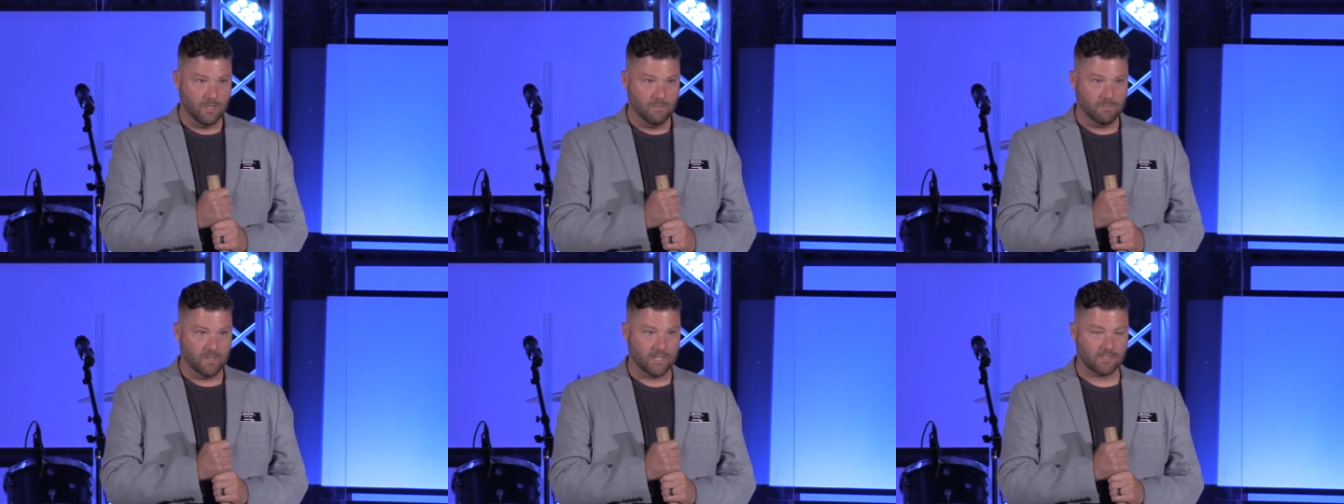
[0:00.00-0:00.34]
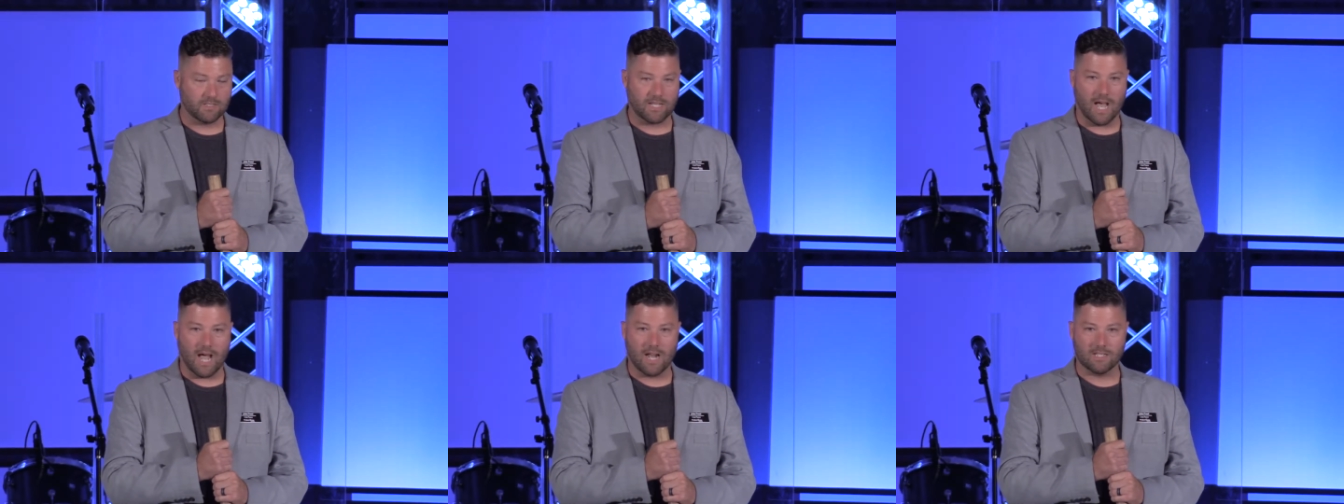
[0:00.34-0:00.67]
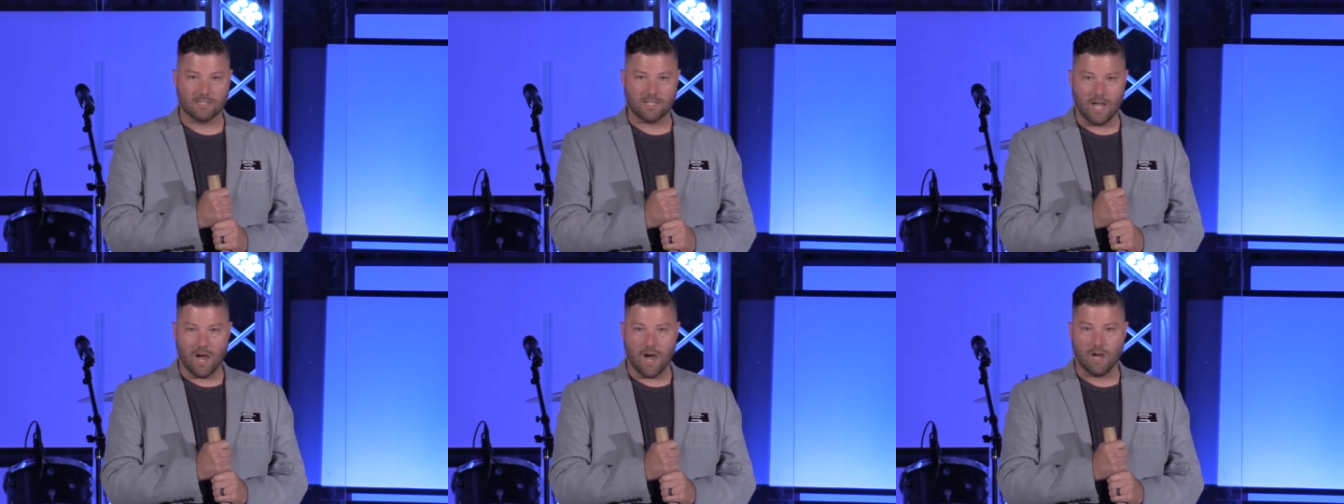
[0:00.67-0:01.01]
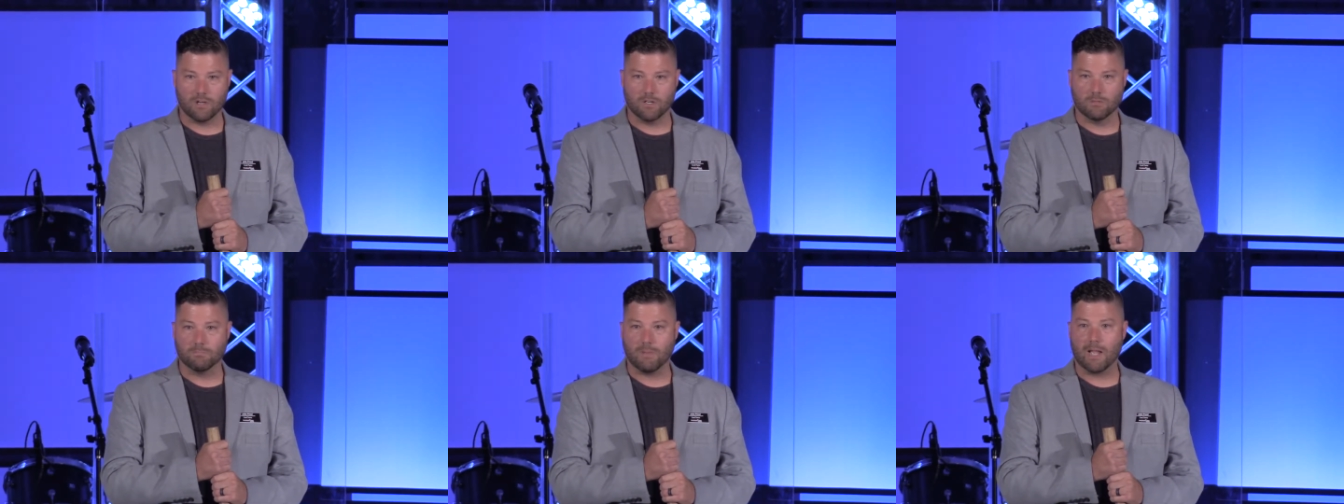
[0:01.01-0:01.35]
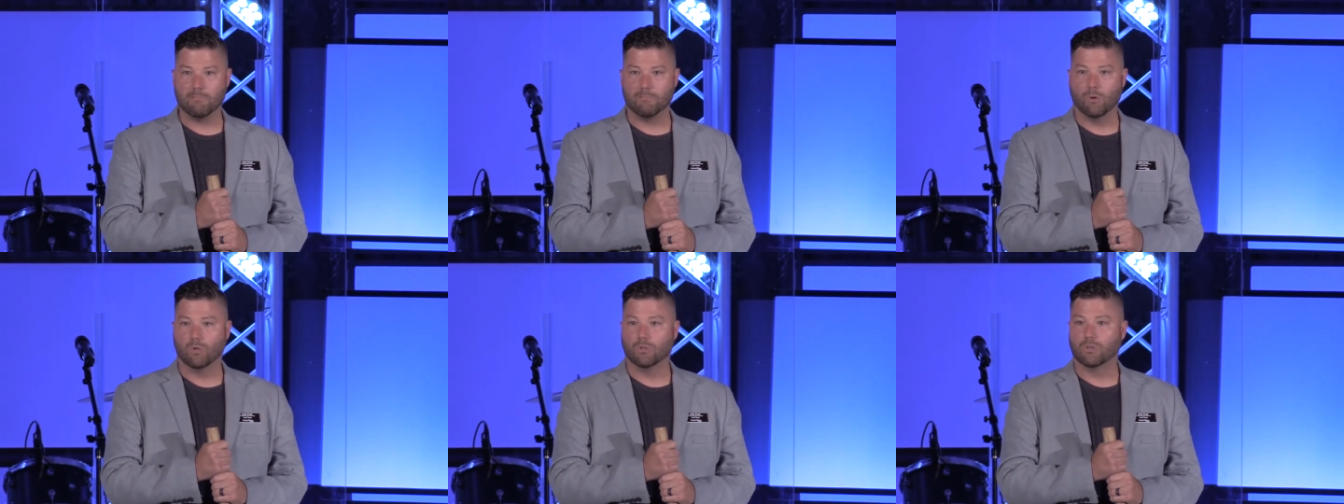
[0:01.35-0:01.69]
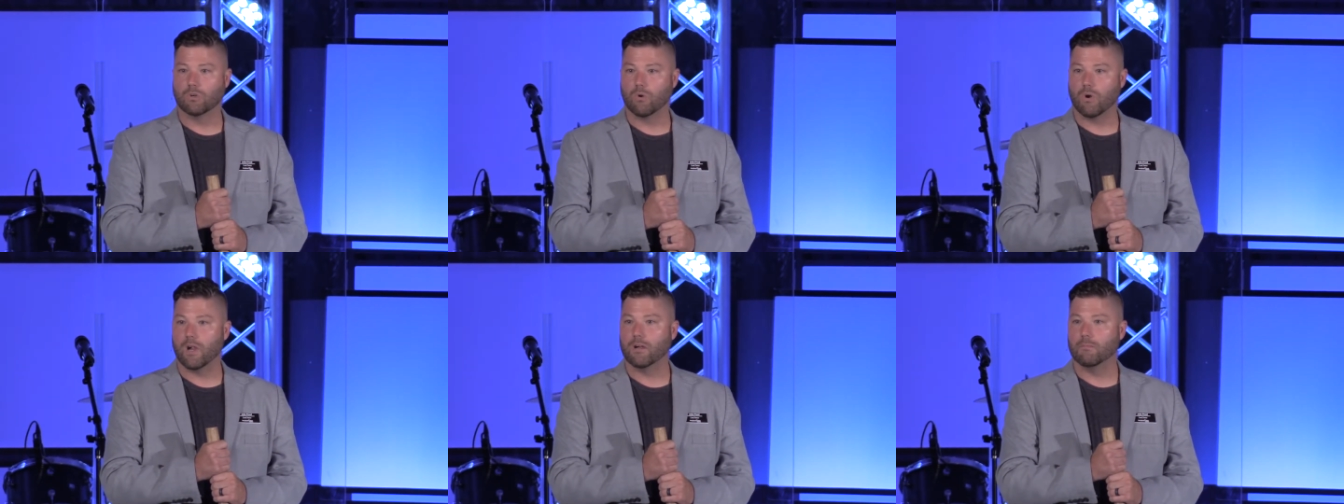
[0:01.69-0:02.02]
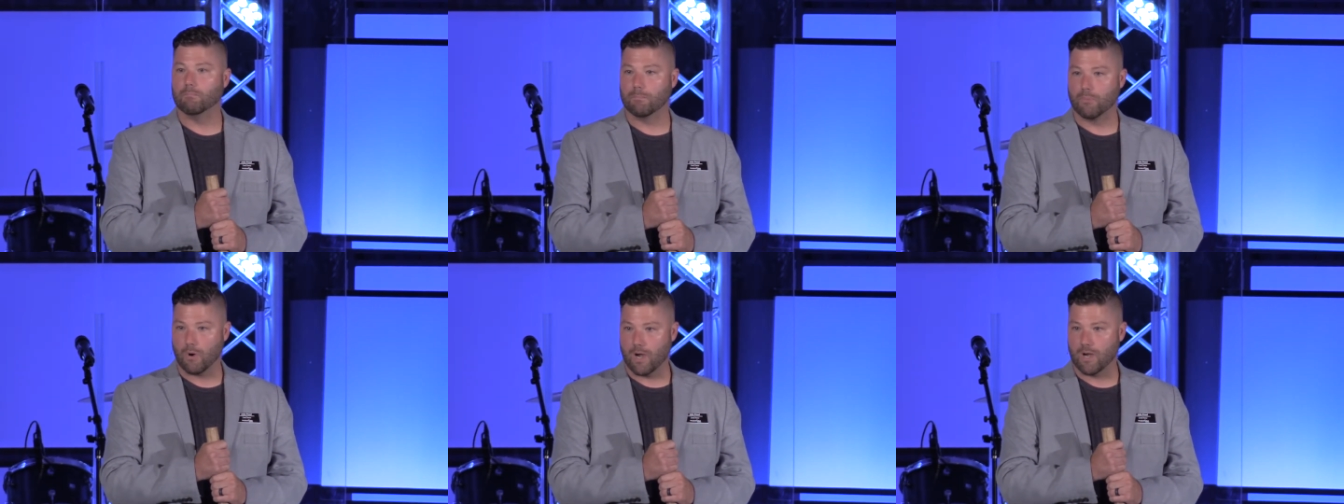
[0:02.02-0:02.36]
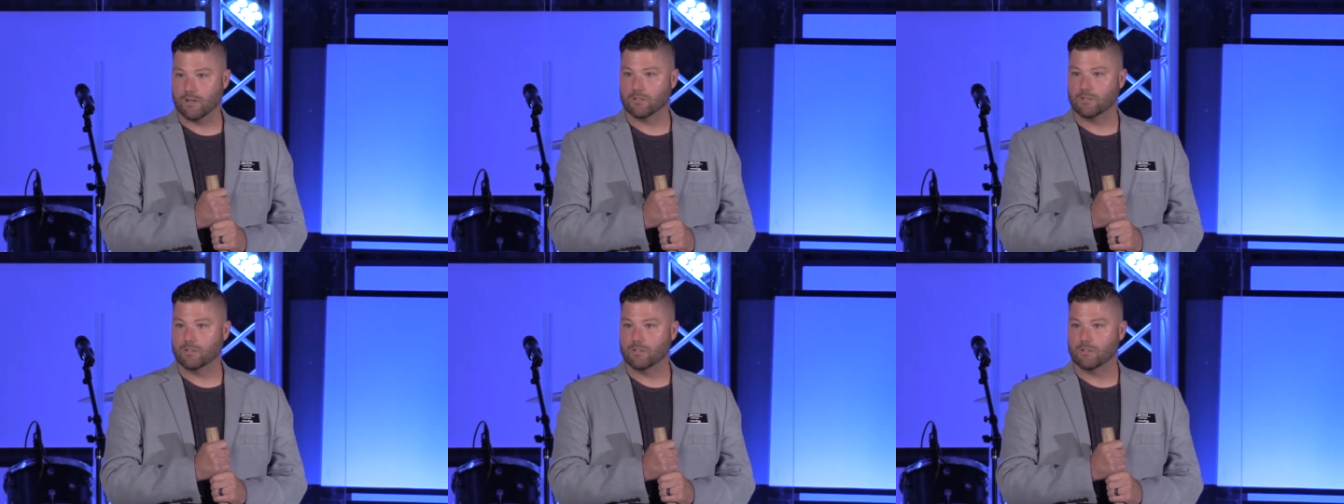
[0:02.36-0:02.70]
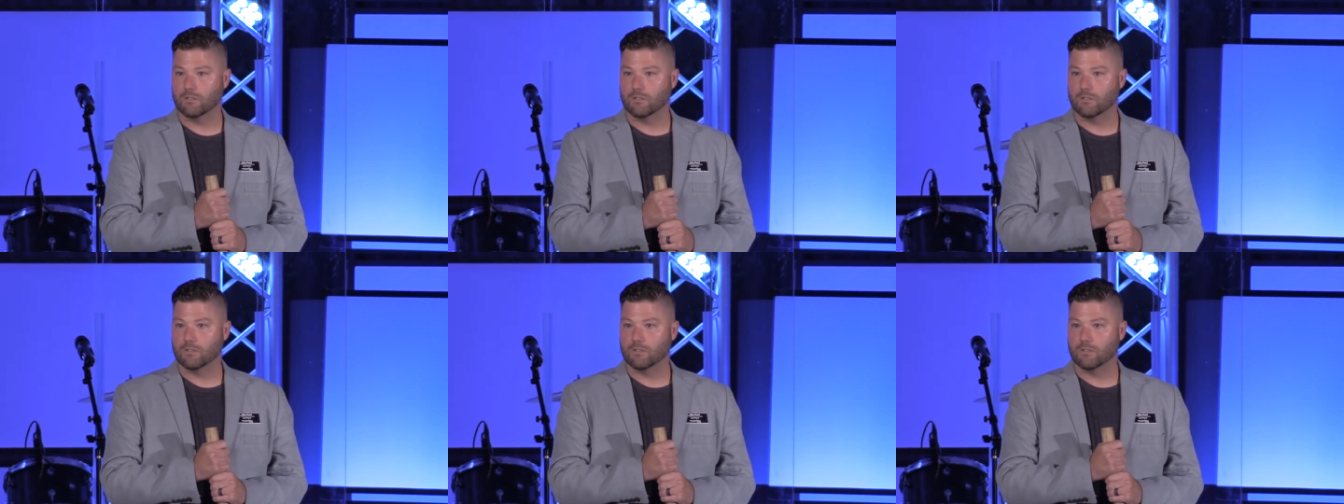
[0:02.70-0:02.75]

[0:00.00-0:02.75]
because God is honored by bold prayers.